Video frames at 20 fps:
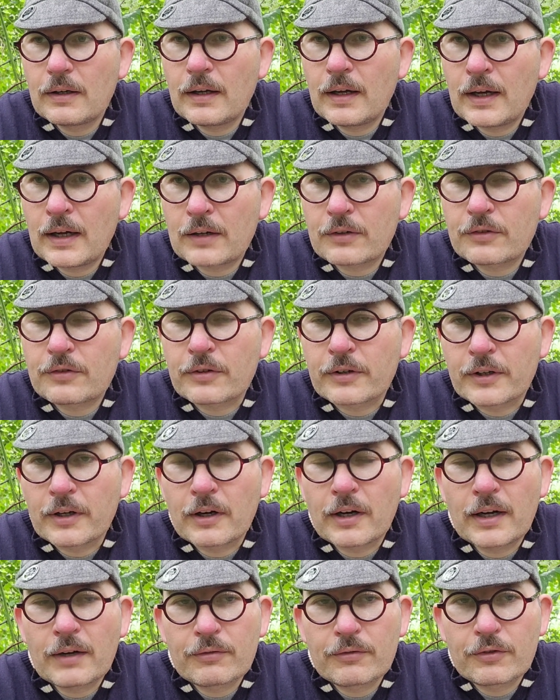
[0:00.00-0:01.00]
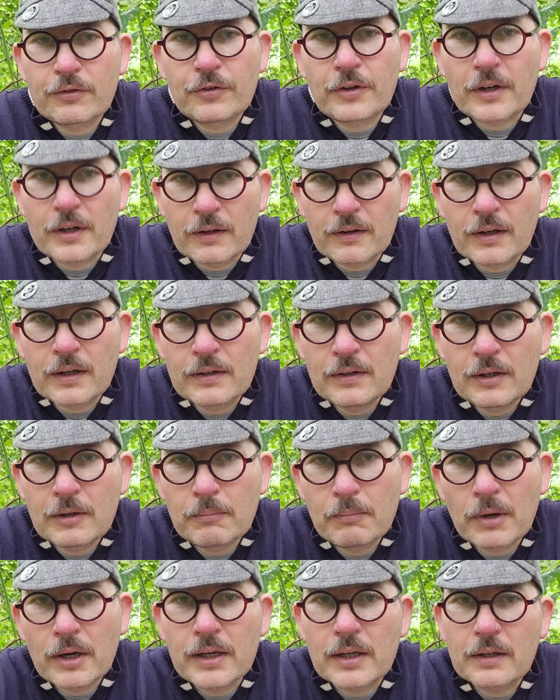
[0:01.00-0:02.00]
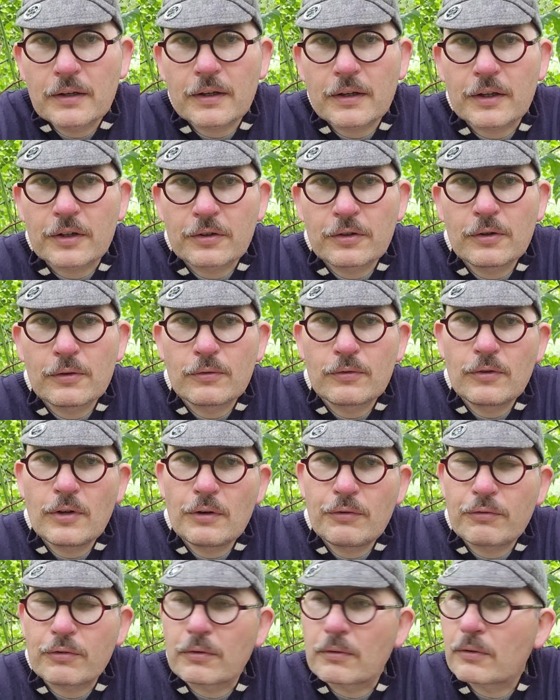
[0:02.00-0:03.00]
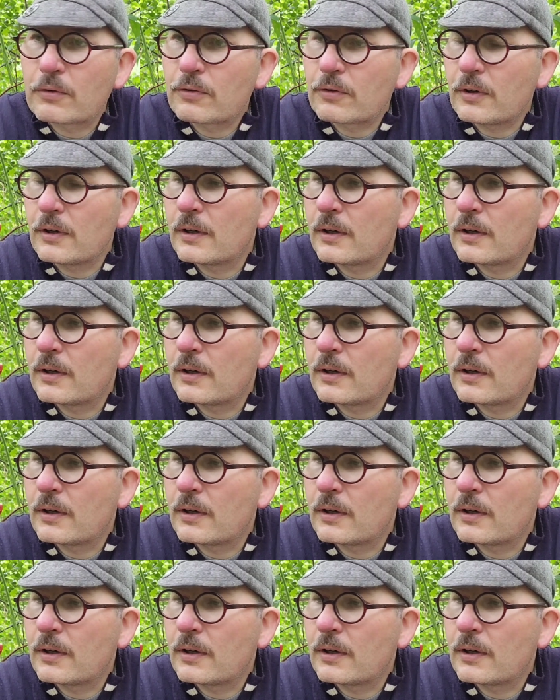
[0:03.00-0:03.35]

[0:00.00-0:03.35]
actually I have to say they did make a huge difference.